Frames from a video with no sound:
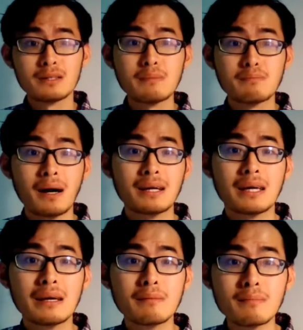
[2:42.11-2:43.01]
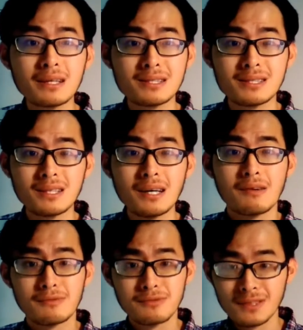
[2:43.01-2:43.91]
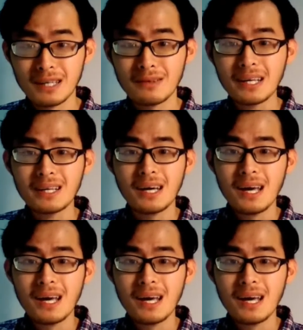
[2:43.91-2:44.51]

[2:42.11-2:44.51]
the Buckminster Fullerene.